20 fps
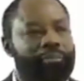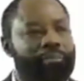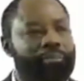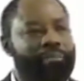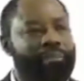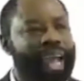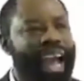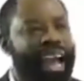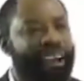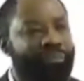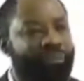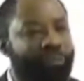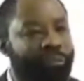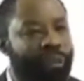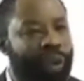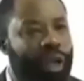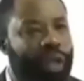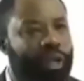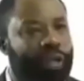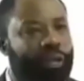In
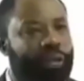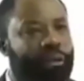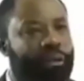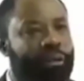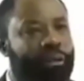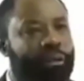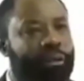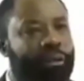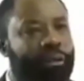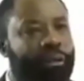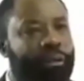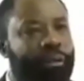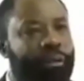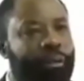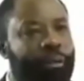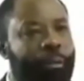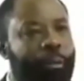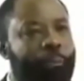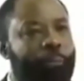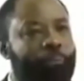Biafra,
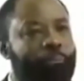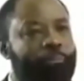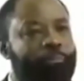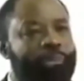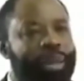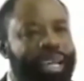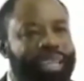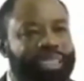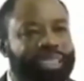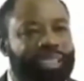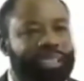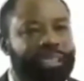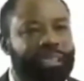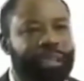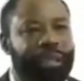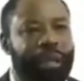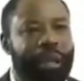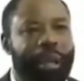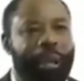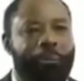
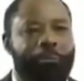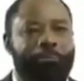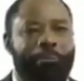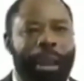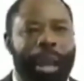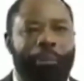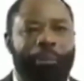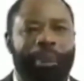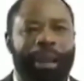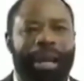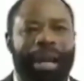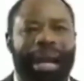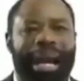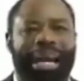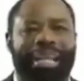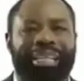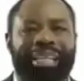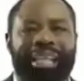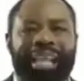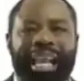meat, pepper,
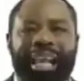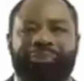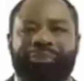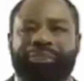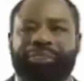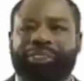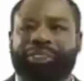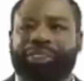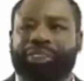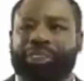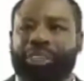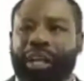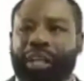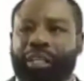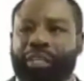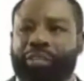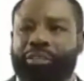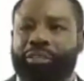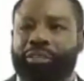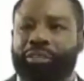and even
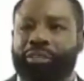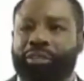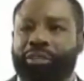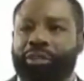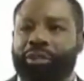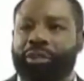salt